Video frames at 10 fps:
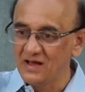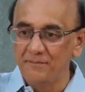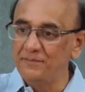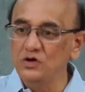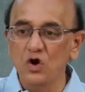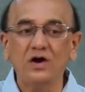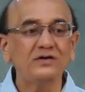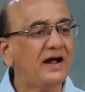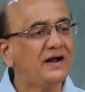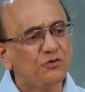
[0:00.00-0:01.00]
Beyond
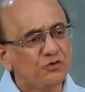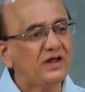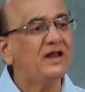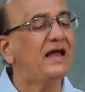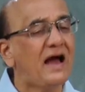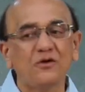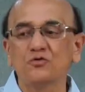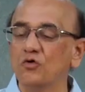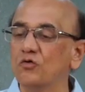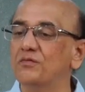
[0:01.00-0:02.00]
that you really have
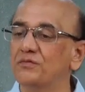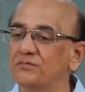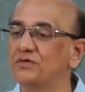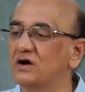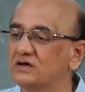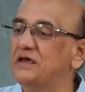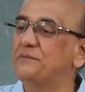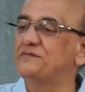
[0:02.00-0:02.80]
to uh, keep